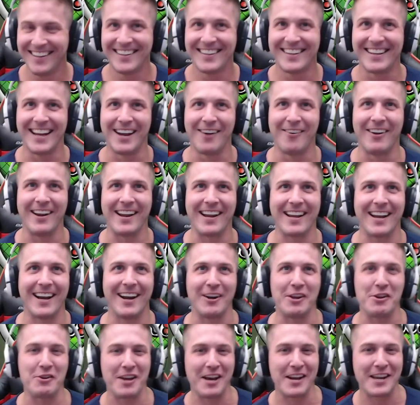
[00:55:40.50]
Here we go.
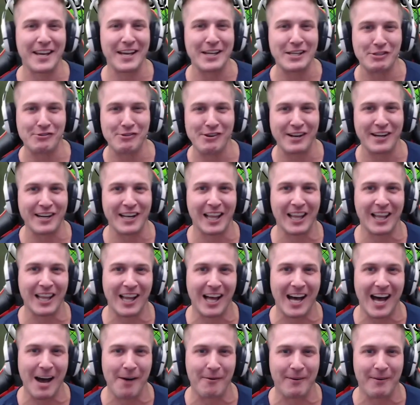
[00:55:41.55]
You're gonna get triggered a lot